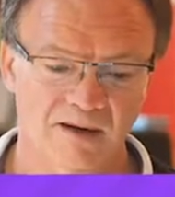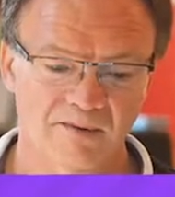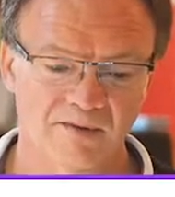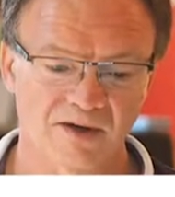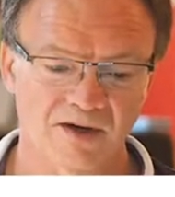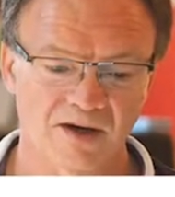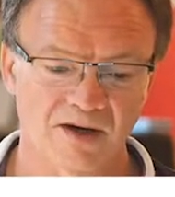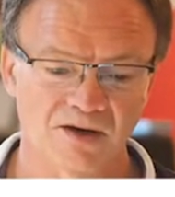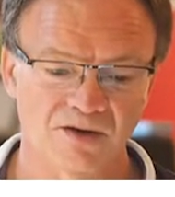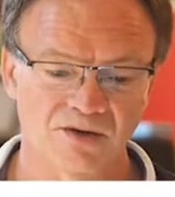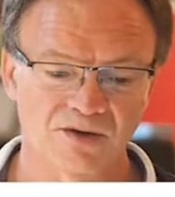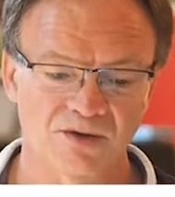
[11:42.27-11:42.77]
I'm going
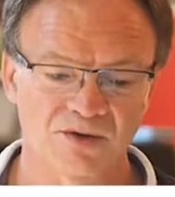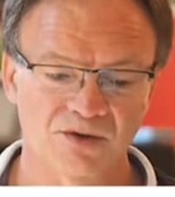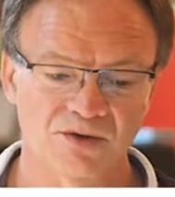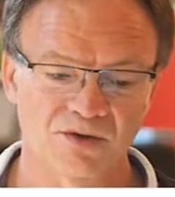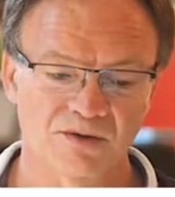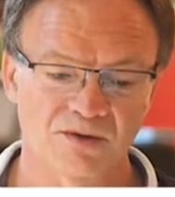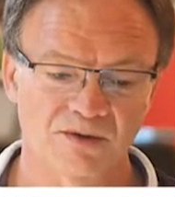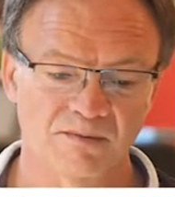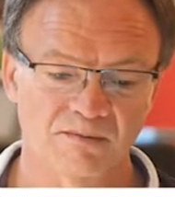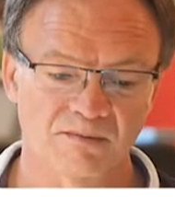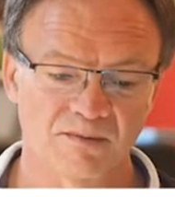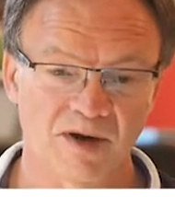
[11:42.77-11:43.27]
to go
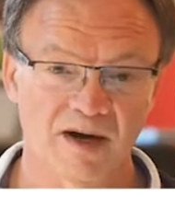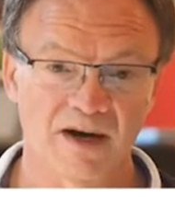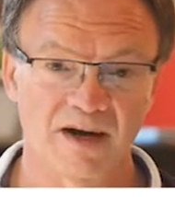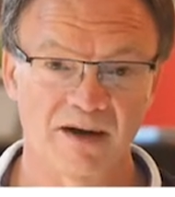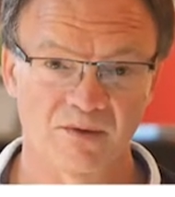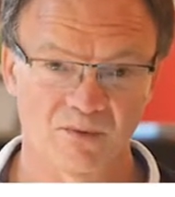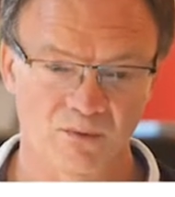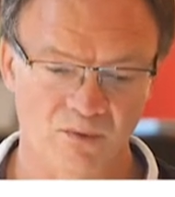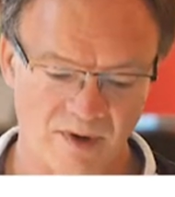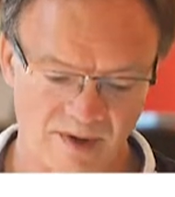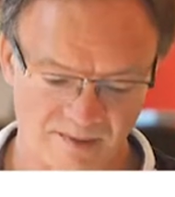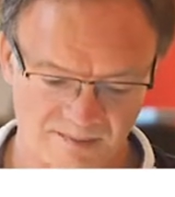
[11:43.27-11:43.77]
to
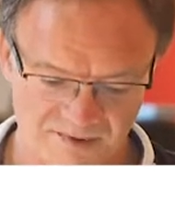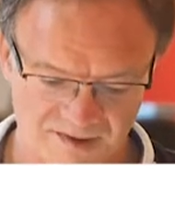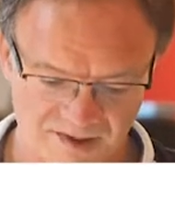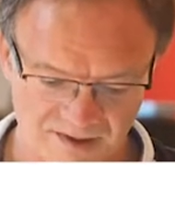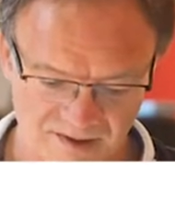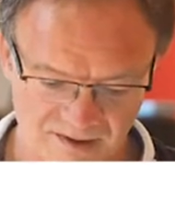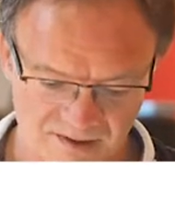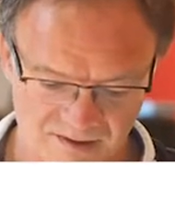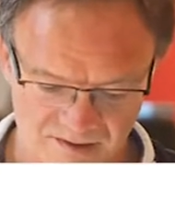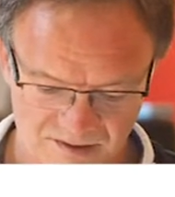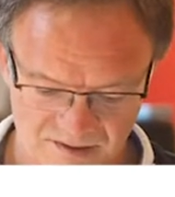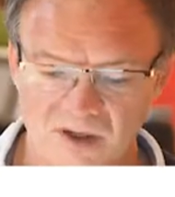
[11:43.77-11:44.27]
my
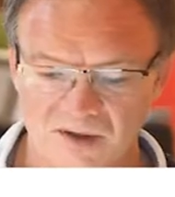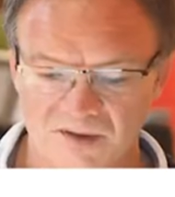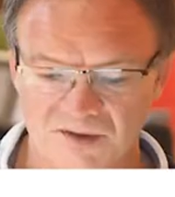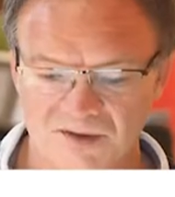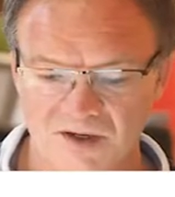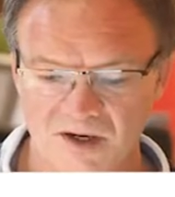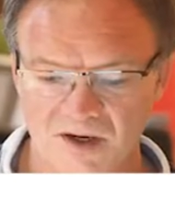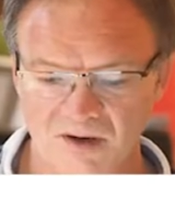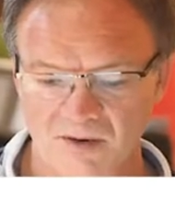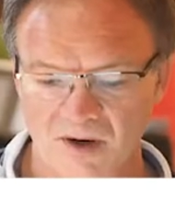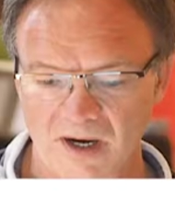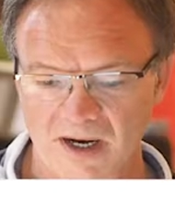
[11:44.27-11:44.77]
website.
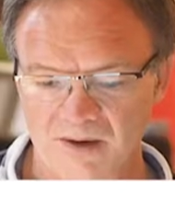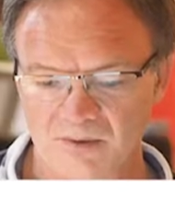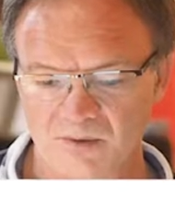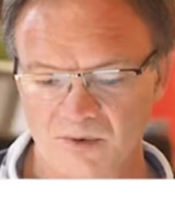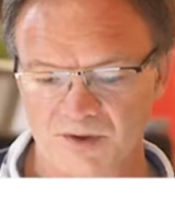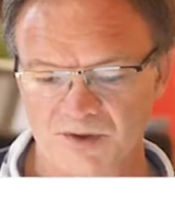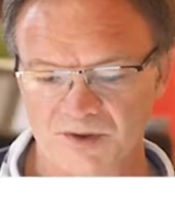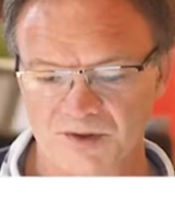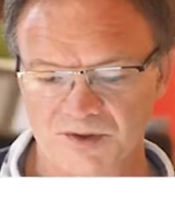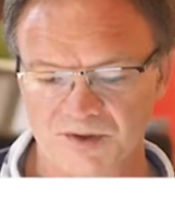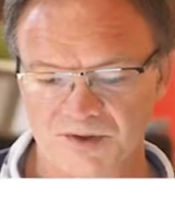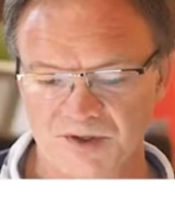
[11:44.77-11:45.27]
So I
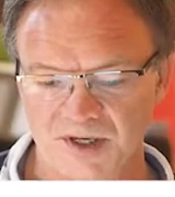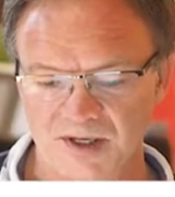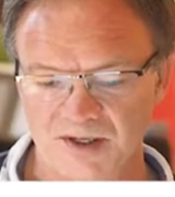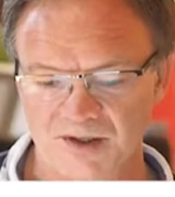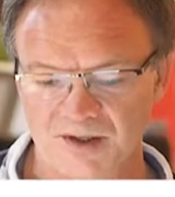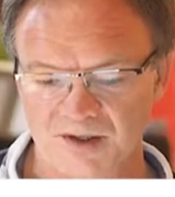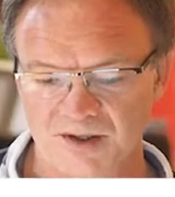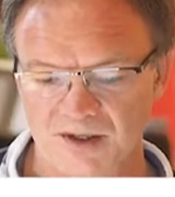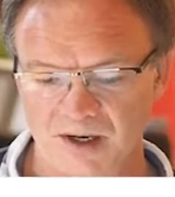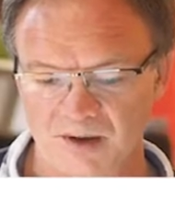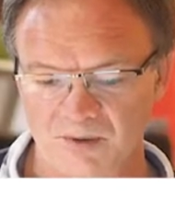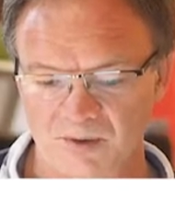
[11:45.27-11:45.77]
want to
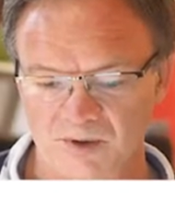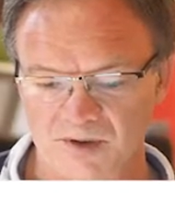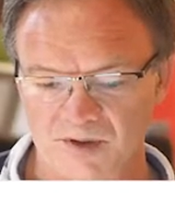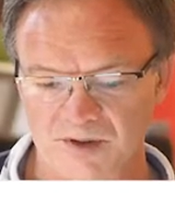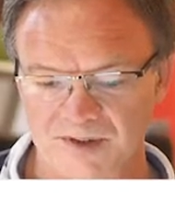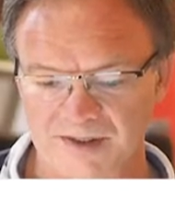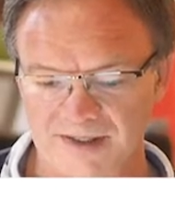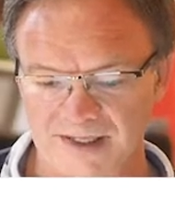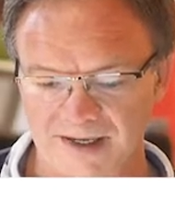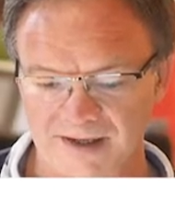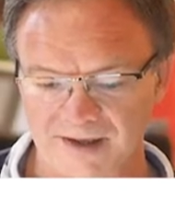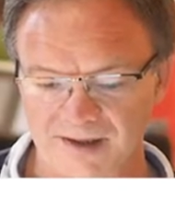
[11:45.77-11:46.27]

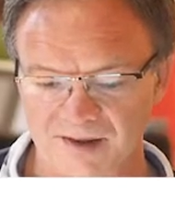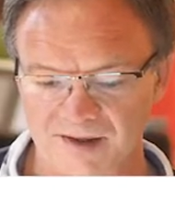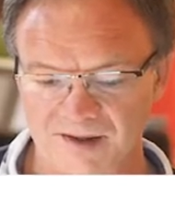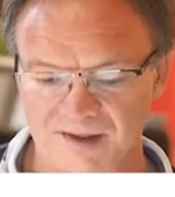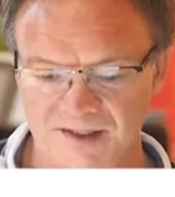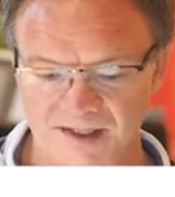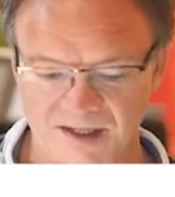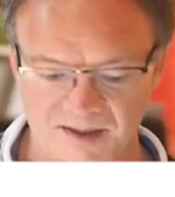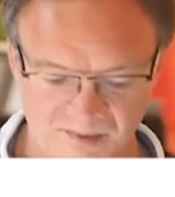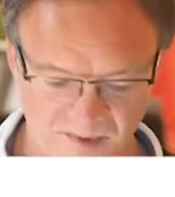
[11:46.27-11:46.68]
take this